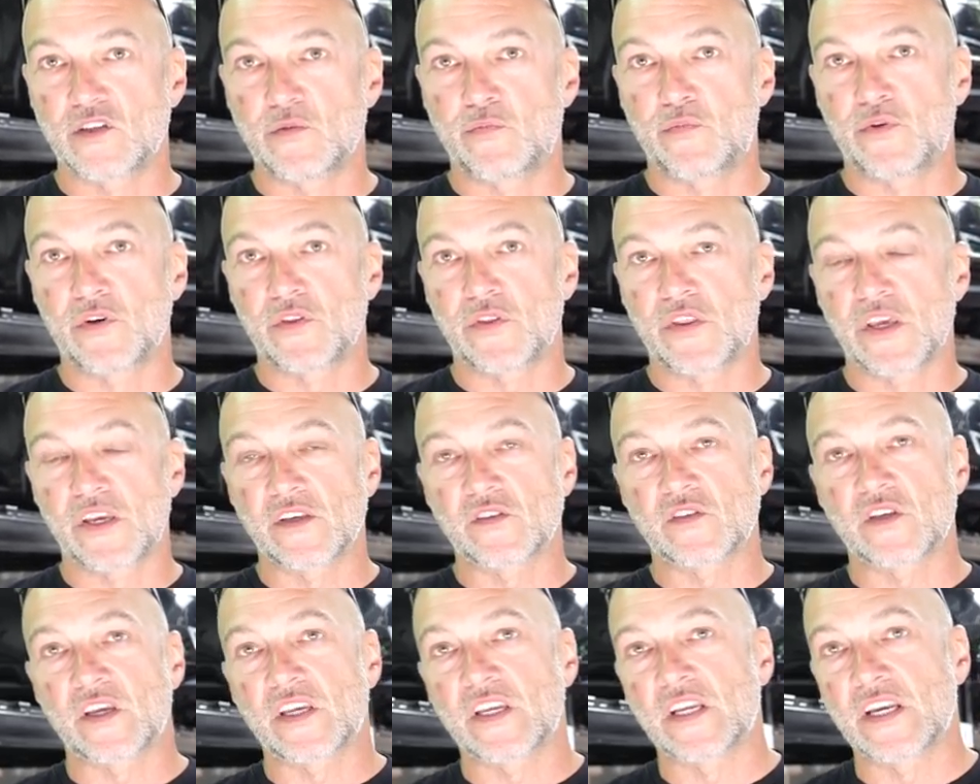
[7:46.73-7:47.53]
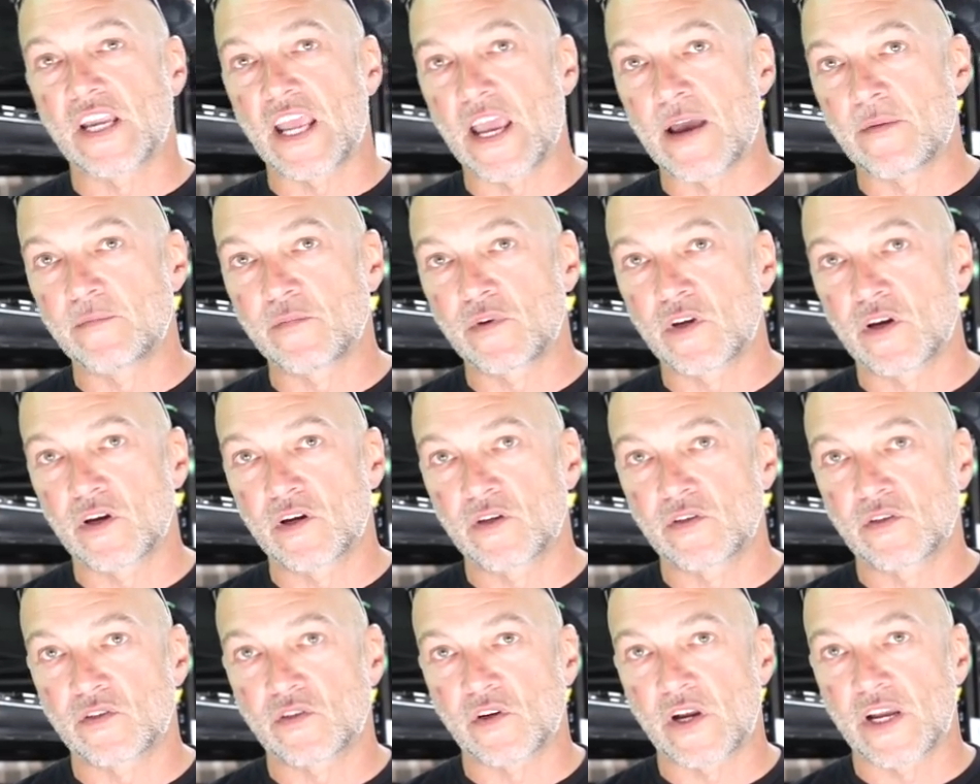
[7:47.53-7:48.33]
You put things like an
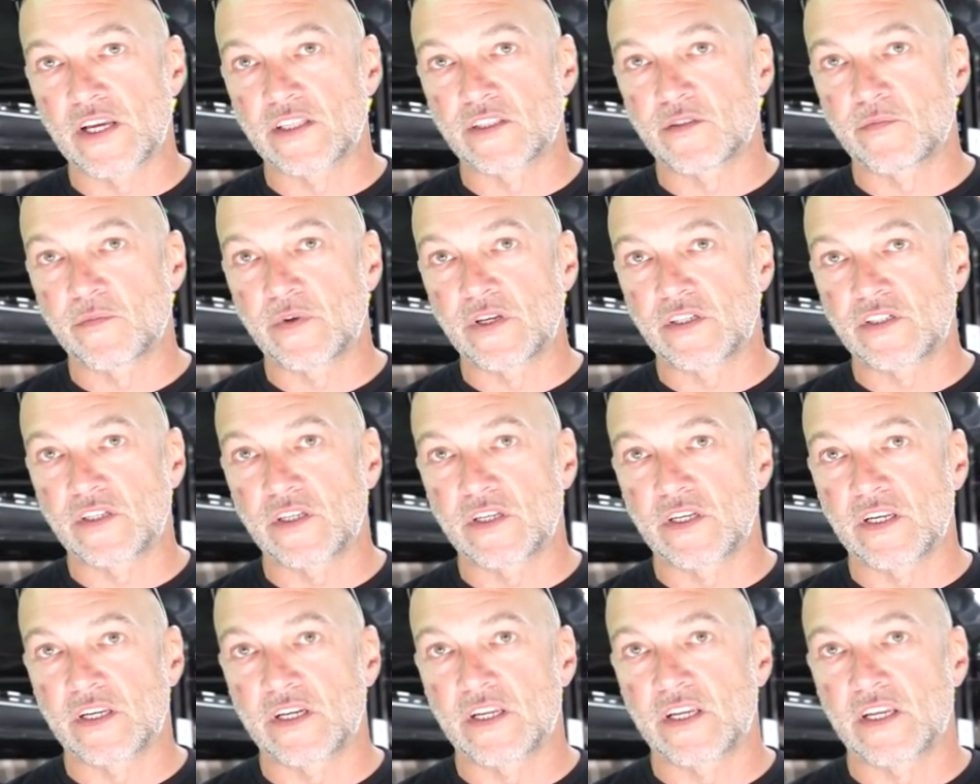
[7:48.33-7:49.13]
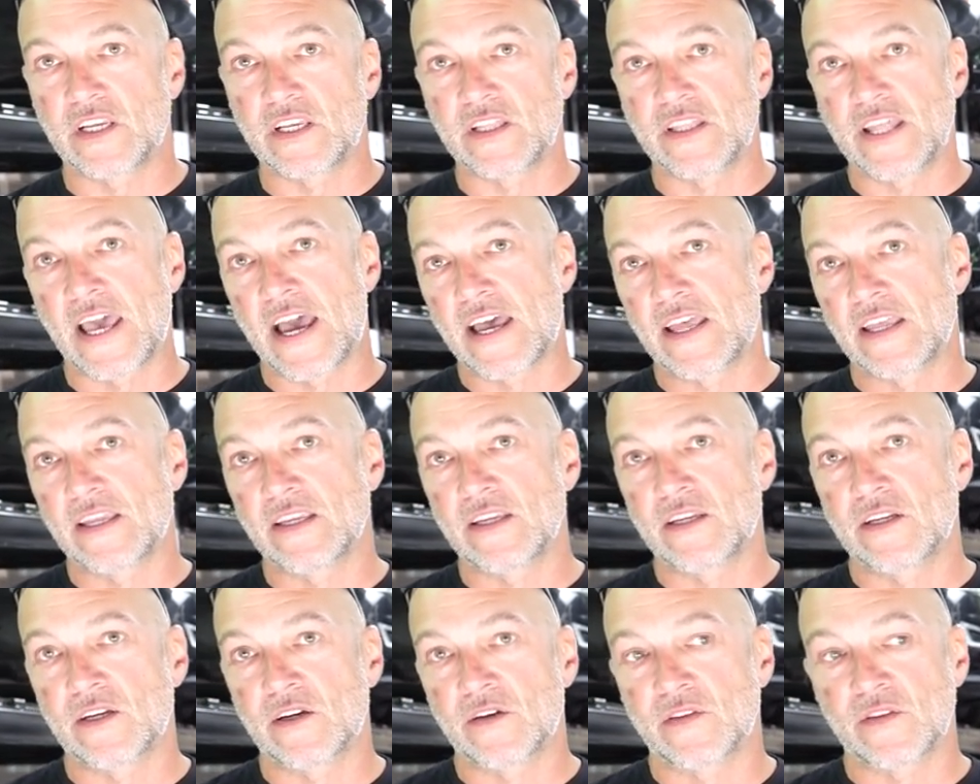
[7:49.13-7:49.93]
EMCO transmission in it, and
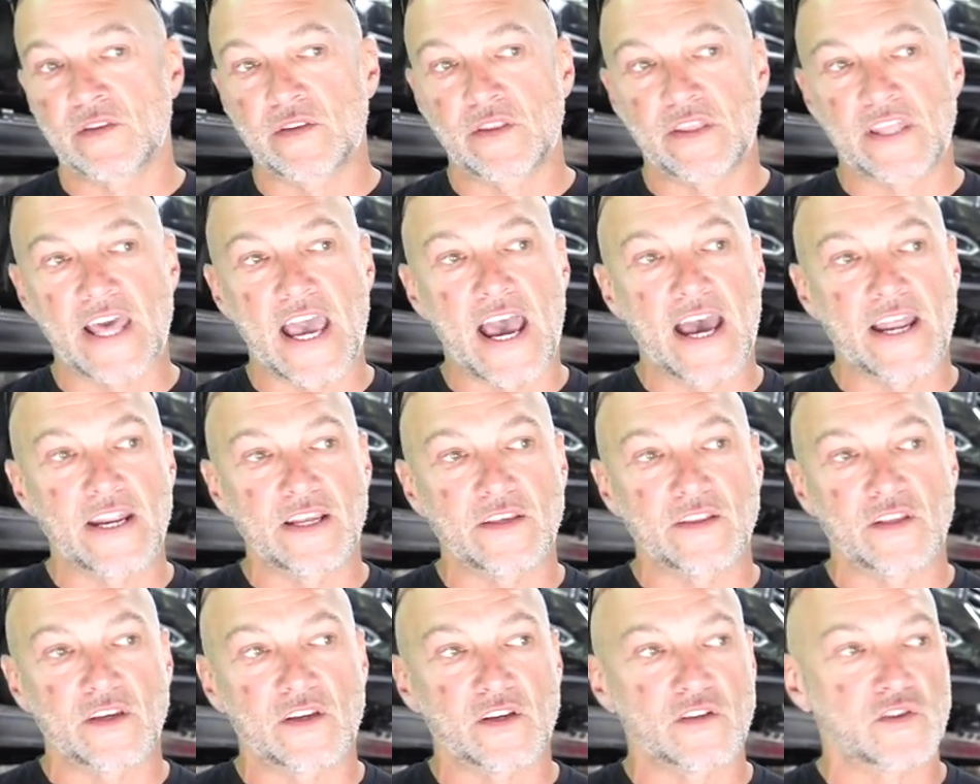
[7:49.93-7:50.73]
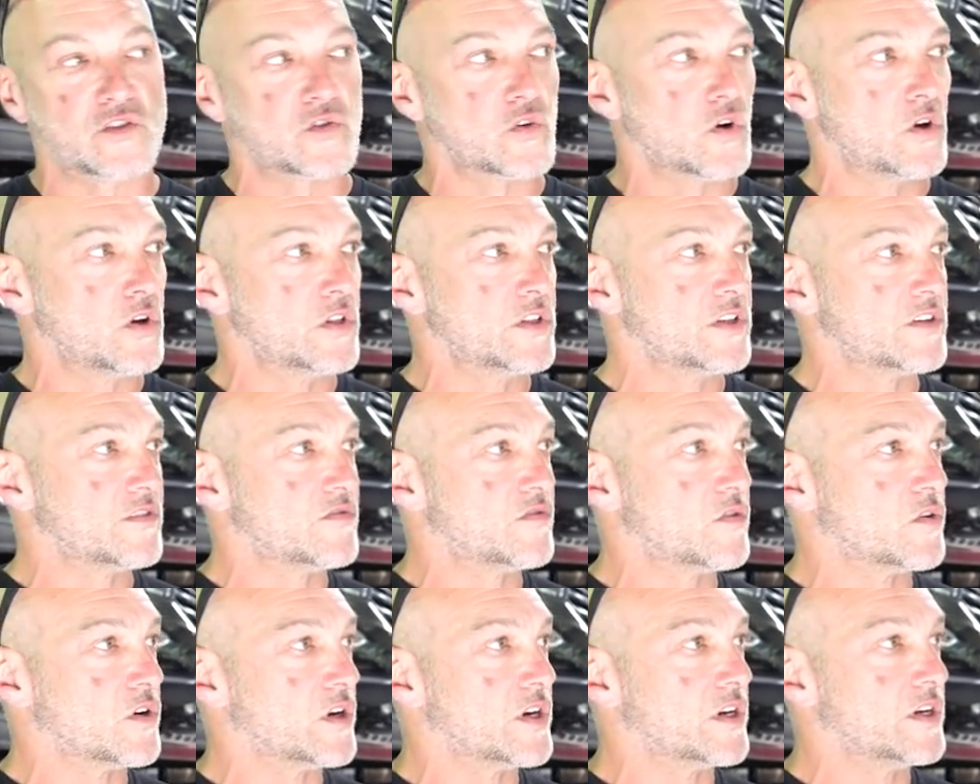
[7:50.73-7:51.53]
that, you know, that and the controlling
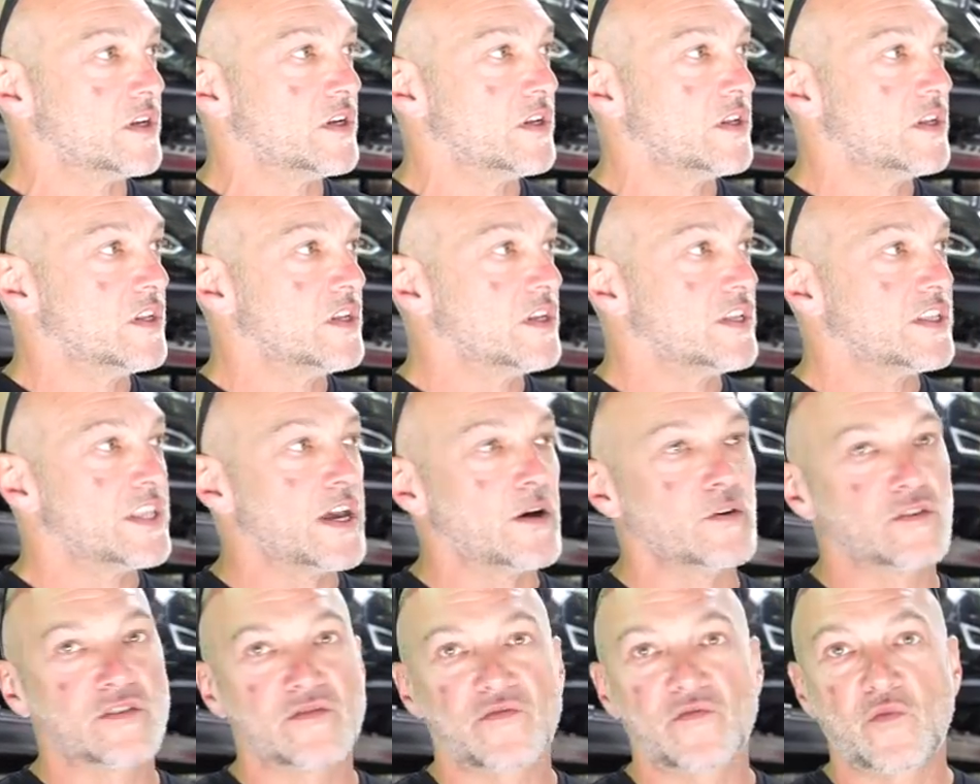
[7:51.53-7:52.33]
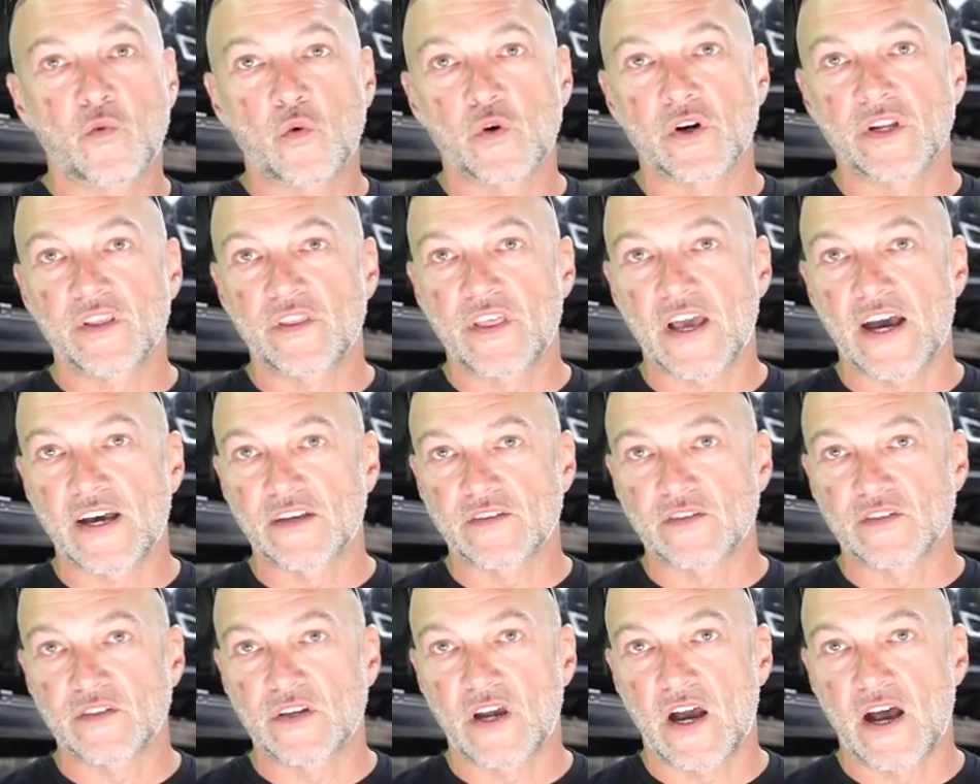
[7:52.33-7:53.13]
for it, that was
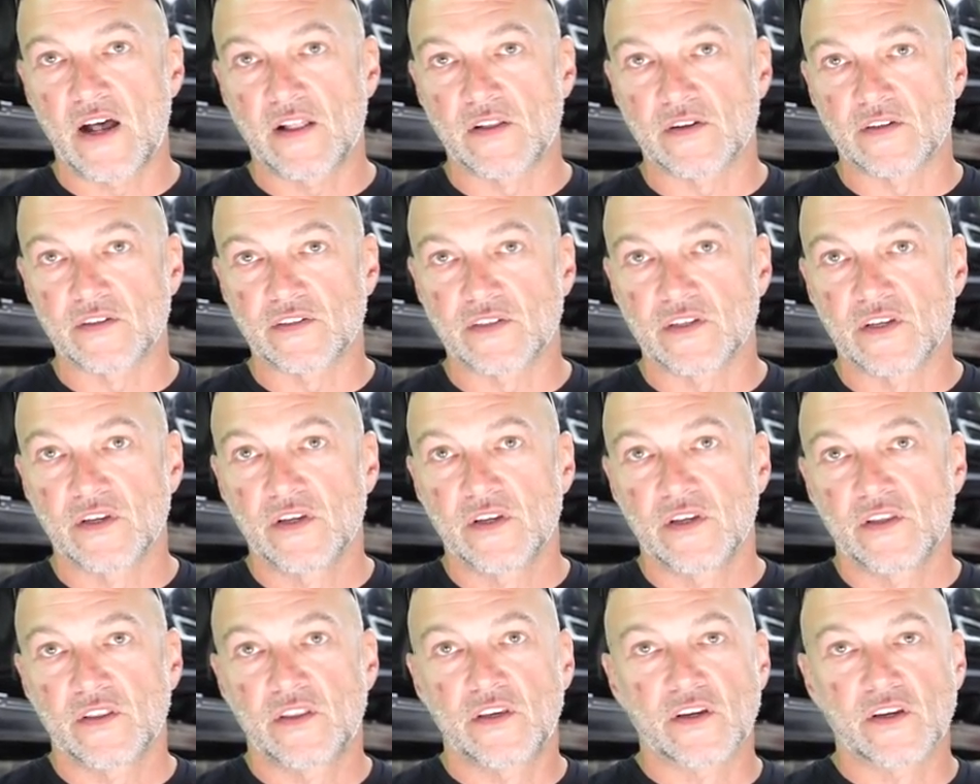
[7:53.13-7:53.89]
$40,000.